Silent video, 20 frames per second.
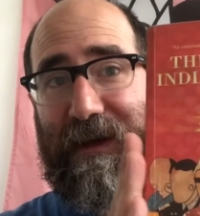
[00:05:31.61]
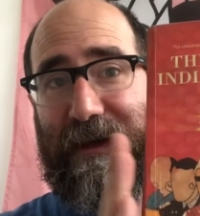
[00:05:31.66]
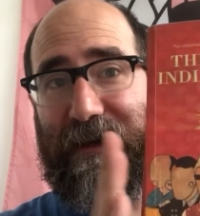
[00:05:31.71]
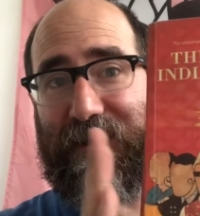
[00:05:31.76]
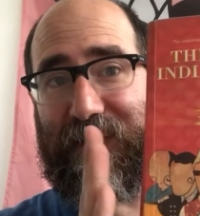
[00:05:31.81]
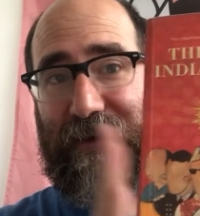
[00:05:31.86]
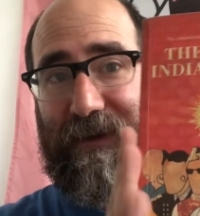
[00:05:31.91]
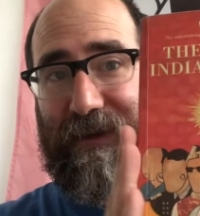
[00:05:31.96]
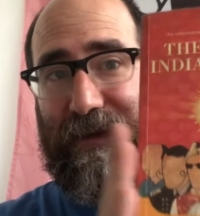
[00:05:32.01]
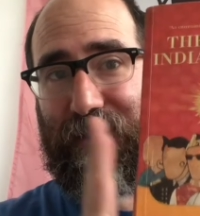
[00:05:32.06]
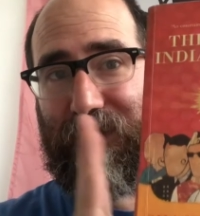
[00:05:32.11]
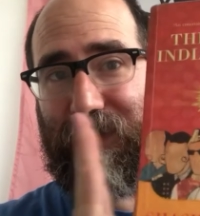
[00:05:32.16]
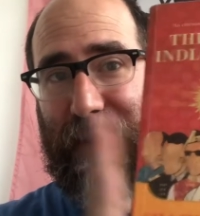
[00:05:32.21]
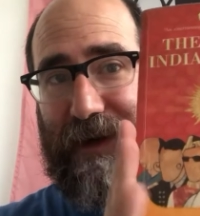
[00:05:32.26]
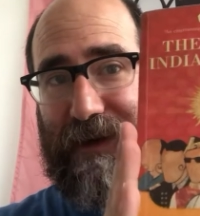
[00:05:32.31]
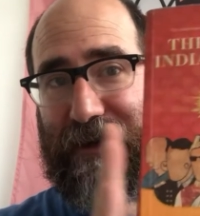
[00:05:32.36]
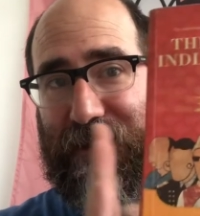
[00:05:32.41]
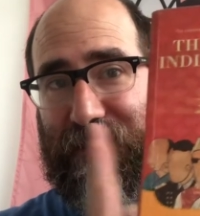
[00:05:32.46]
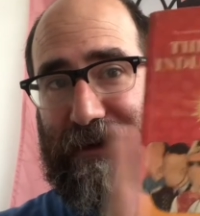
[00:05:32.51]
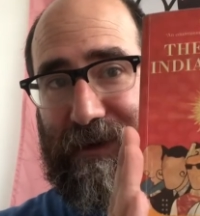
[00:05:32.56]
It's called The
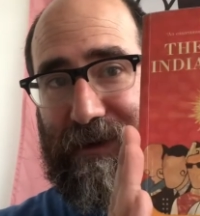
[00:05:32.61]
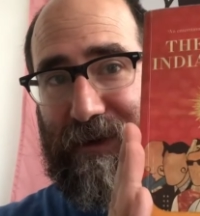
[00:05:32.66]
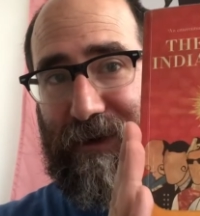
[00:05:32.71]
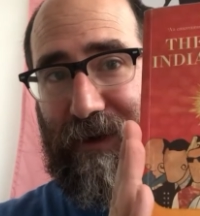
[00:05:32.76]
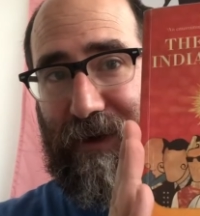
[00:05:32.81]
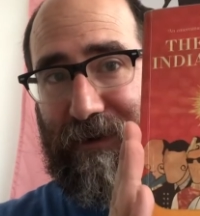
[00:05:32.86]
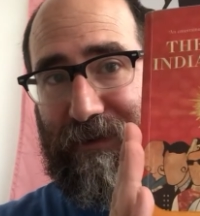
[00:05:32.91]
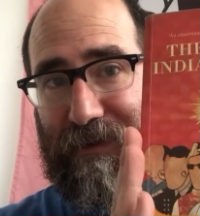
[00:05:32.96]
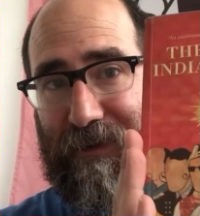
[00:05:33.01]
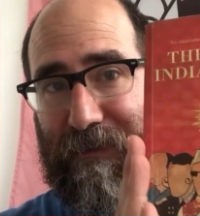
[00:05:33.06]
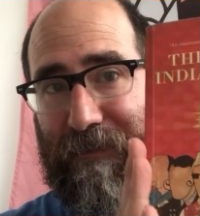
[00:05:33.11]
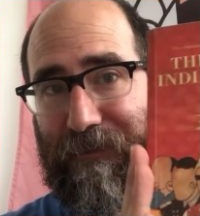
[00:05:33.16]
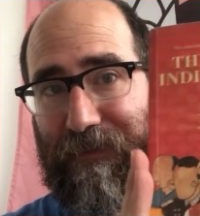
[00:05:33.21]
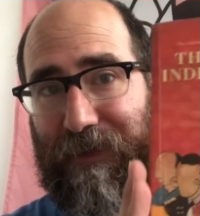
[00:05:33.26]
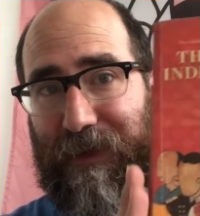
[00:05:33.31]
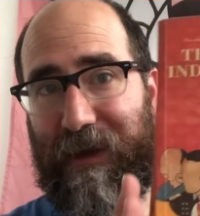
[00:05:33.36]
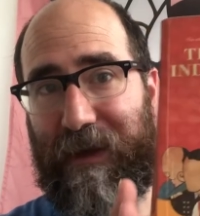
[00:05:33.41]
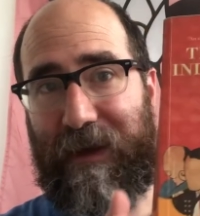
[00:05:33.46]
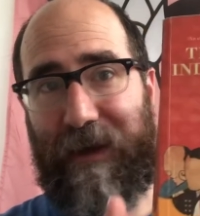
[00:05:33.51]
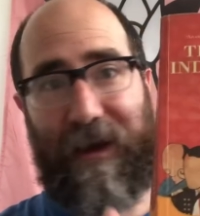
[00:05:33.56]
Great Indian Novel,
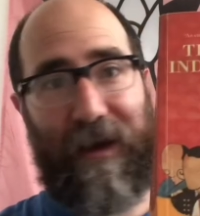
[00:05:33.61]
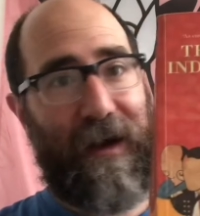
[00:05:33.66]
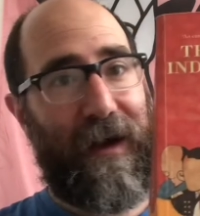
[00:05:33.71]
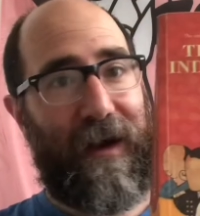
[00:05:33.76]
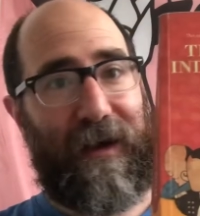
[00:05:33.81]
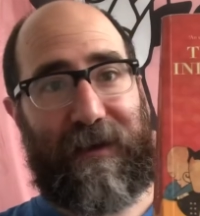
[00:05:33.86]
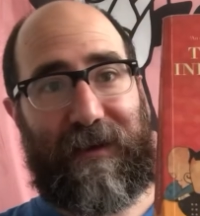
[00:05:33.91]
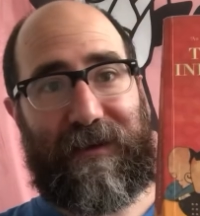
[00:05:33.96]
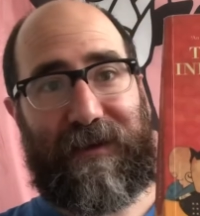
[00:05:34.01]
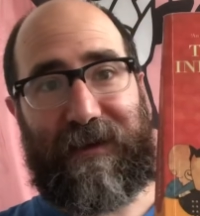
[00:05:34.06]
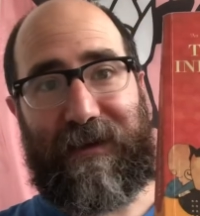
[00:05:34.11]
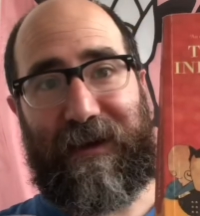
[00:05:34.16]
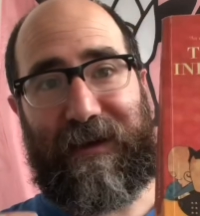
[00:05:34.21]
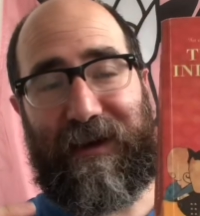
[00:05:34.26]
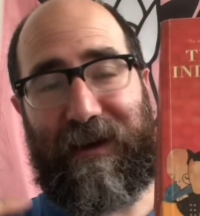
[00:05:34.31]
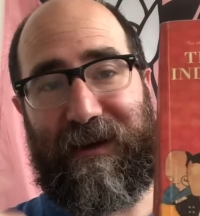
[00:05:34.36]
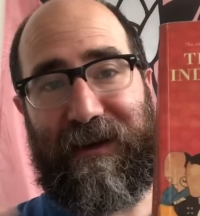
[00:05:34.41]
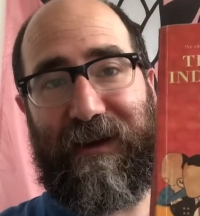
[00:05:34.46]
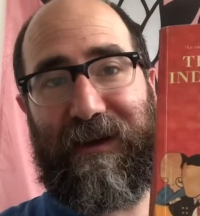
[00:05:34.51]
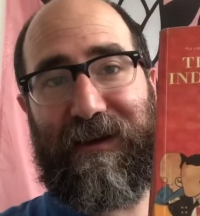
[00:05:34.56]
and it's like
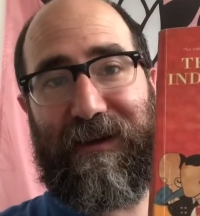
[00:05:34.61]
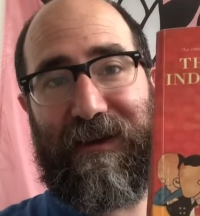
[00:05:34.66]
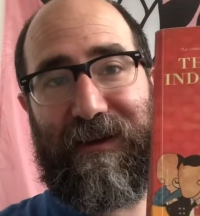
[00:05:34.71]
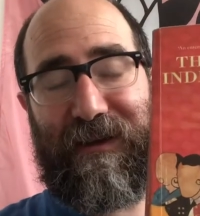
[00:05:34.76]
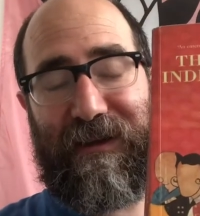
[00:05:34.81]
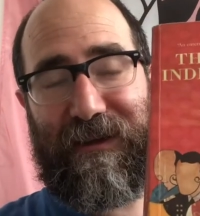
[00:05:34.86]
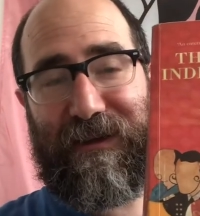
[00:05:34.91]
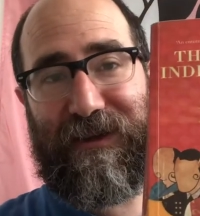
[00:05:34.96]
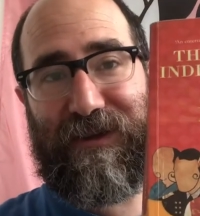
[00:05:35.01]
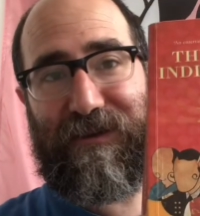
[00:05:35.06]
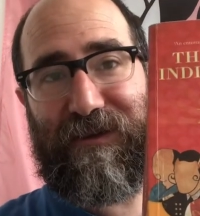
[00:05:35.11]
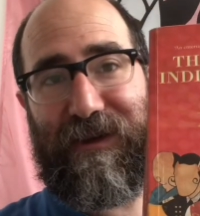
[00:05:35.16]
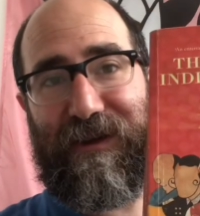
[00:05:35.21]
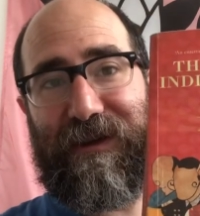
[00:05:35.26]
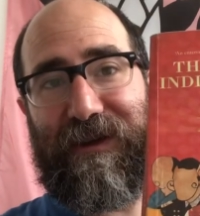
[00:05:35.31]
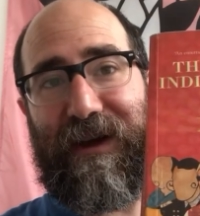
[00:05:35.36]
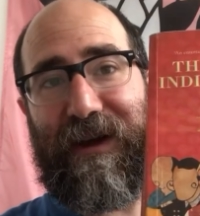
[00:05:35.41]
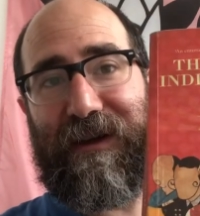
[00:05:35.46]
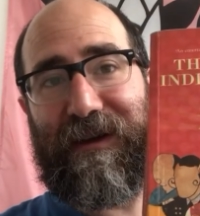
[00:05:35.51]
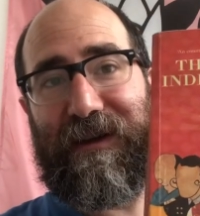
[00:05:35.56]
an Indian history
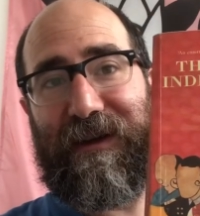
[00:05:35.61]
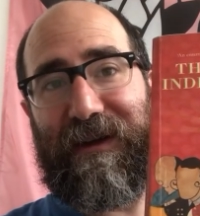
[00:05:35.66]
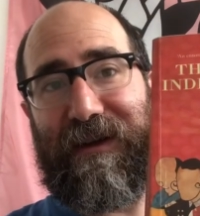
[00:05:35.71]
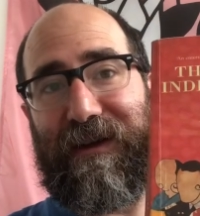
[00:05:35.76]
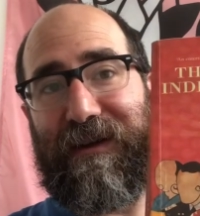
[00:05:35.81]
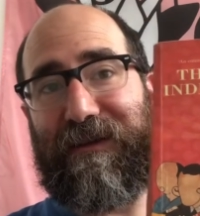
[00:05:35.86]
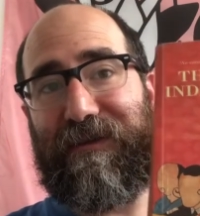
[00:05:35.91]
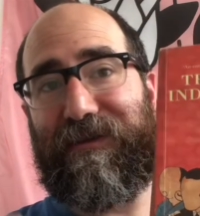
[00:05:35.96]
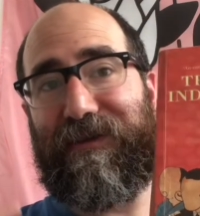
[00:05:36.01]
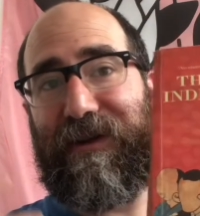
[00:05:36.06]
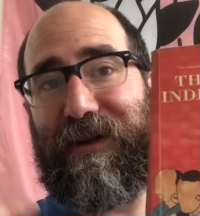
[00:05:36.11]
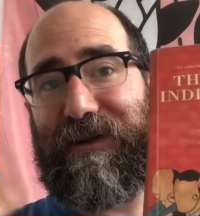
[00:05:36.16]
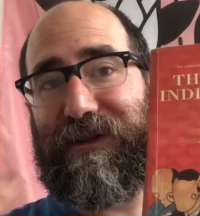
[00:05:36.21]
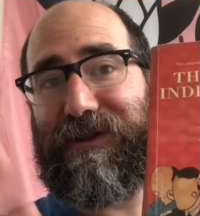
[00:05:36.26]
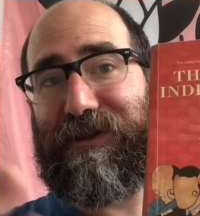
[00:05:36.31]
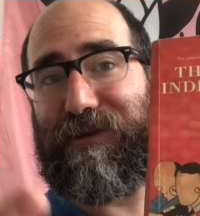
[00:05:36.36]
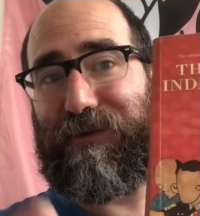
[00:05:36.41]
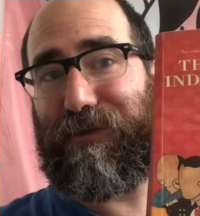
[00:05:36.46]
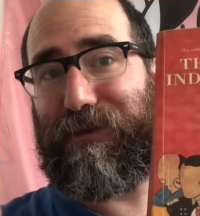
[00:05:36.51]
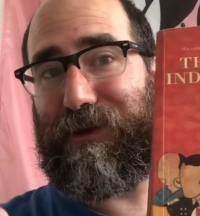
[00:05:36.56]
done in a very
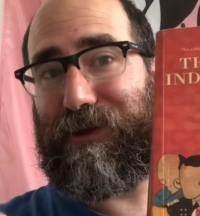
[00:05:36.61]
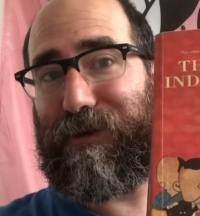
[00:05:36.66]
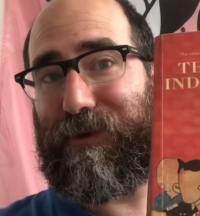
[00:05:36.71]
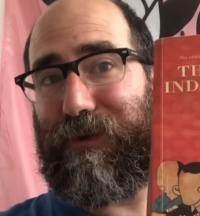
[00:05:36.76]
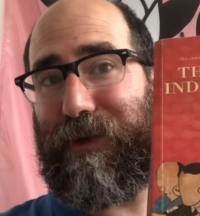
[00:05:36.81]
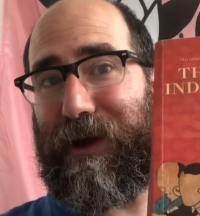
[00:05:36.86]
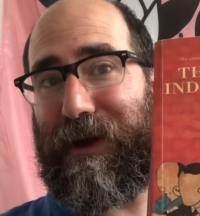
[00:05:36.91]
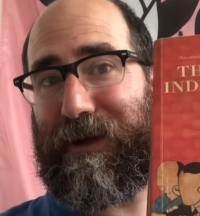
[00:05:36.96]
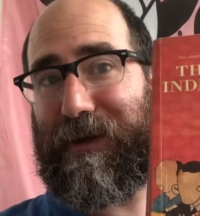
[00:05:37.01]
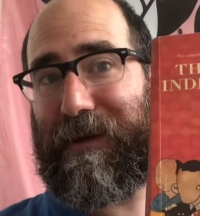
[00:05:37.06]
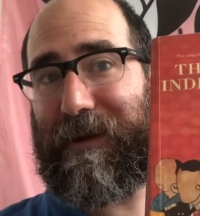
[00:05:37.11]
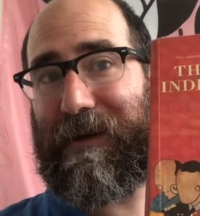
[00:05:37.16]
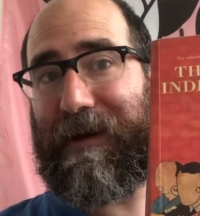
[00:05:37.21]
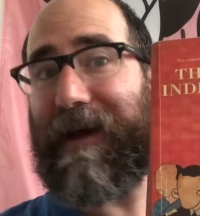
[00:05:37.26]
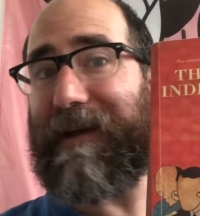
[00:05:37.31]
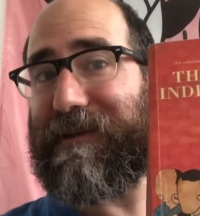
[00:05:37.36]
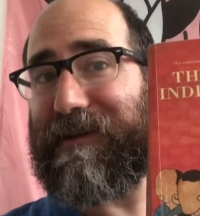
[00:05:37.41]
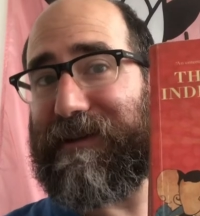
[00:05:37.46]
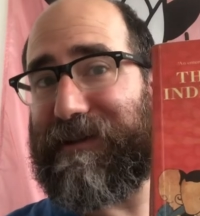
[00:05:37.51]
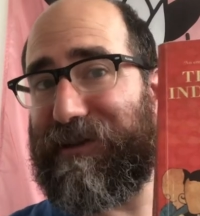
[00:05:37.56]
surreal way.
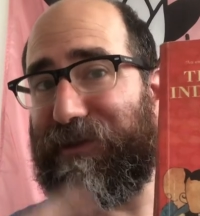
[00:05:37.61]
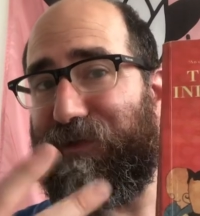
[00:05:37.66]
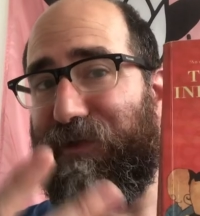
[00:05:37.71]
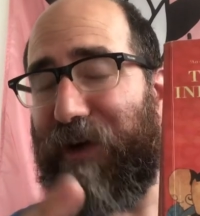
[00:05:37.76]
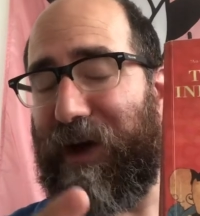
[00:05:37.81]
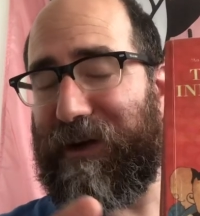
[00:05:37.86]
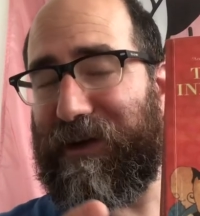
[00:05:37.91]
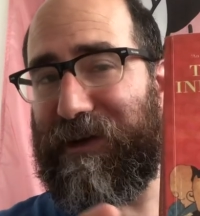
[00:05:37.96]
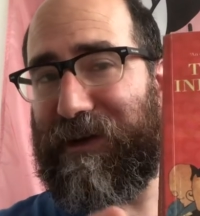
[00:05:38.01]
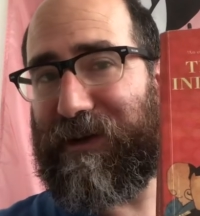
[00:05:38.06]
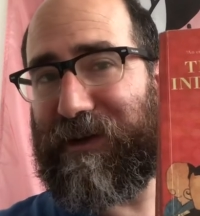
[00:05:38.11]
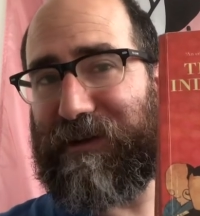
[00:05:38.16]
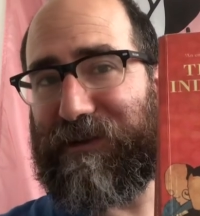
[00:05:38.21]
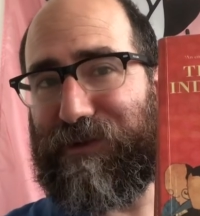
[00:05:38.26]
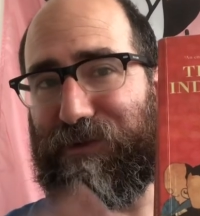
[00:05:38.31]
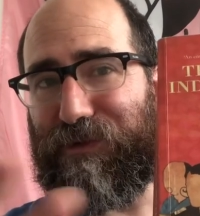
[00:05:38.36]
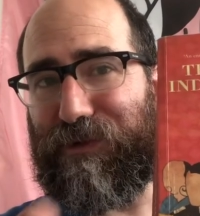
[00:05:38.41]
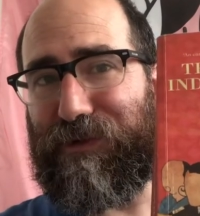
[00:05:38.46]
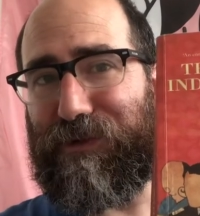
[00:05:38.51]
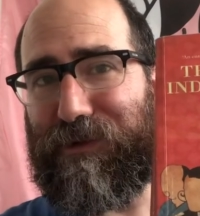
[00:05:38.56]
And it's funny,
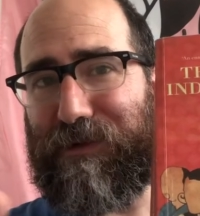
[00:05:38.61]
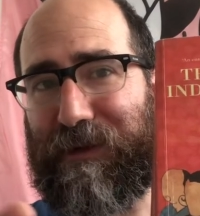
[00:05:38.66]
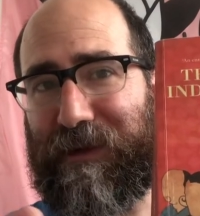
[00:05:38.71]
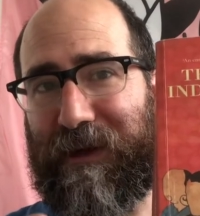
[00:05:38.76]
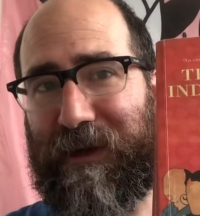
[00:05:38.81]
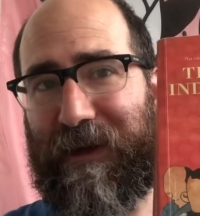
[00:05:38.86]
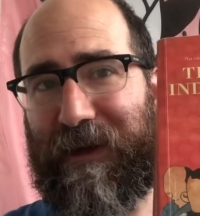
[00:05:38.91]
it's rude,